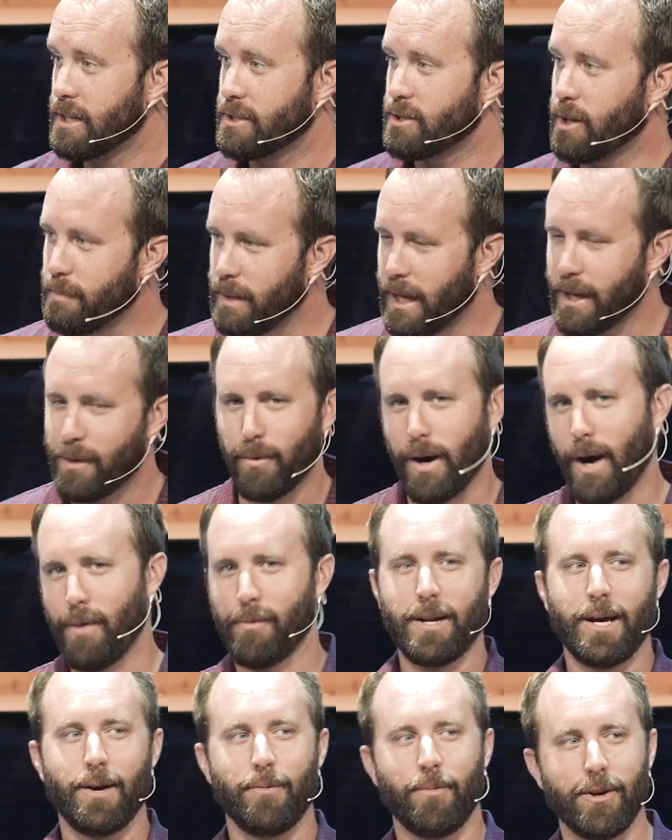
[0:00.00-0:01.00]
So I'm like, why
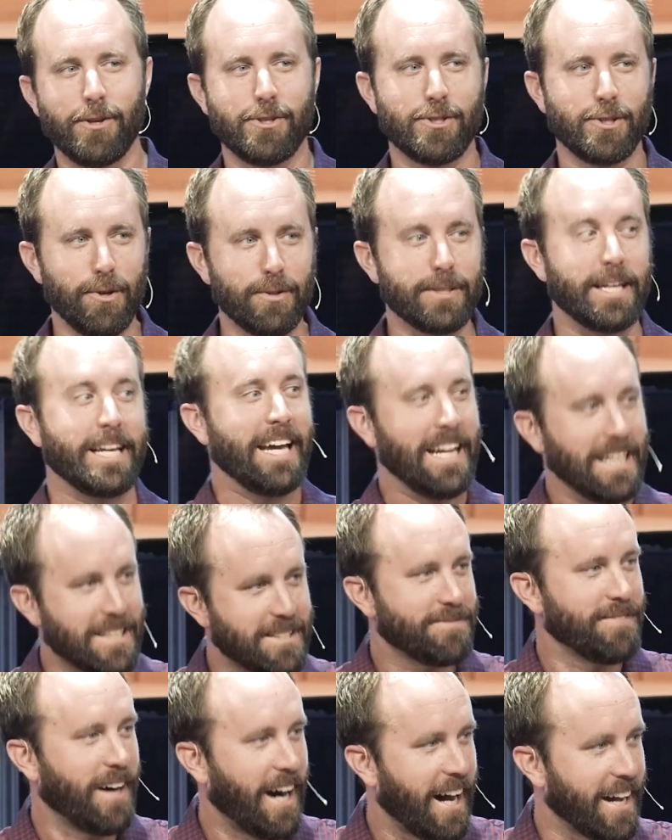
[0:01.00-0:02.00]
would I wear shoes? Like,
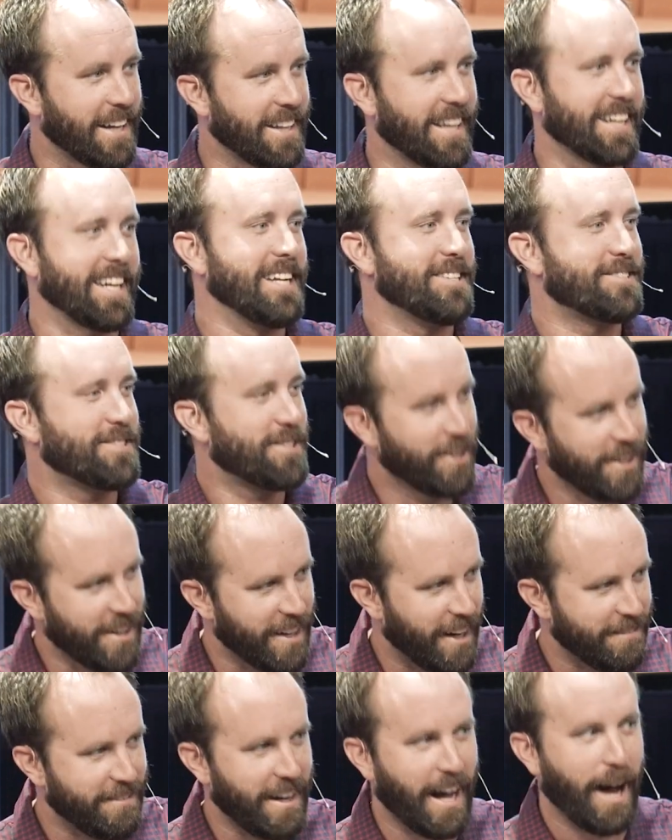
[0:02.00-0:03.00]
it's fine. Like, it's good
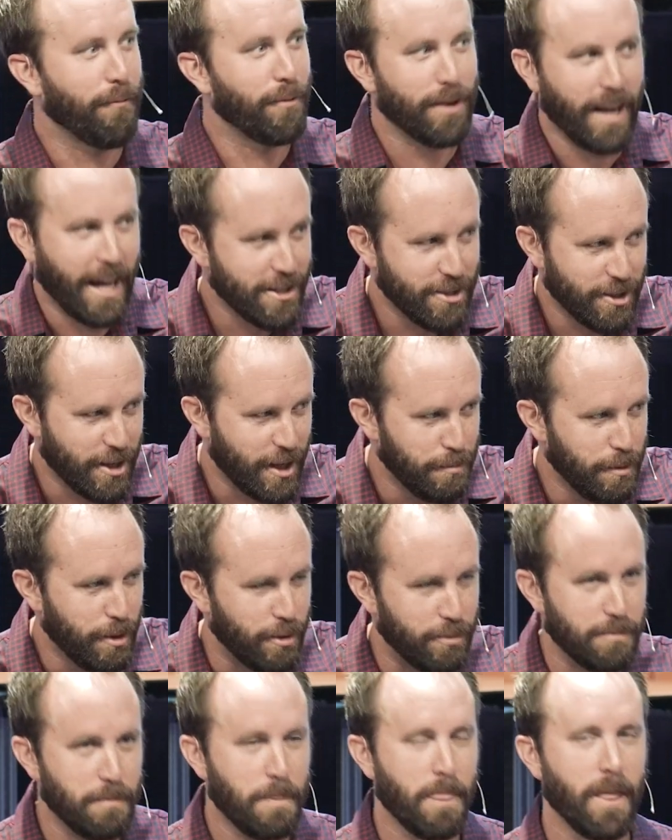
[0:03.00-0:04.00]
enough. Uh, we're not actually going to
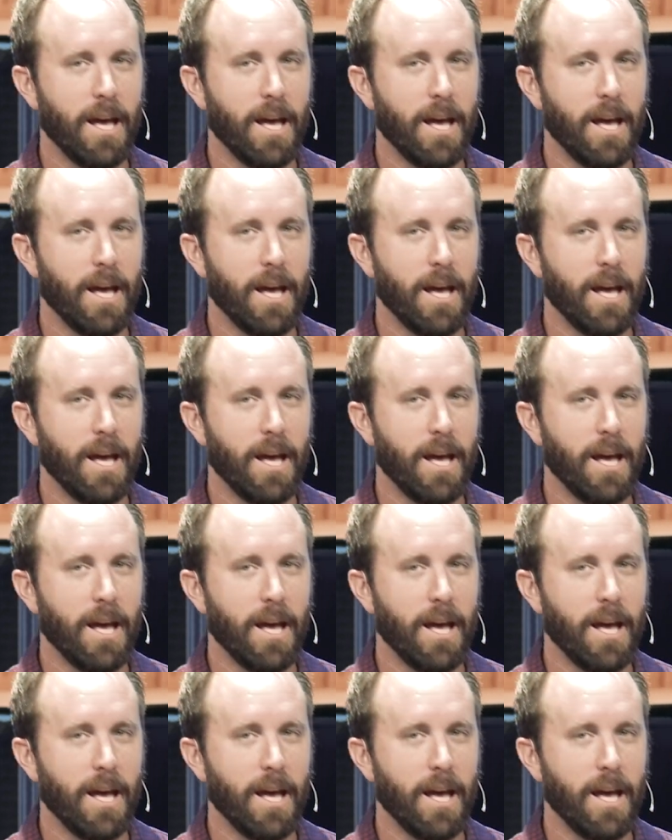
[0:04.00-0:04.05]
move.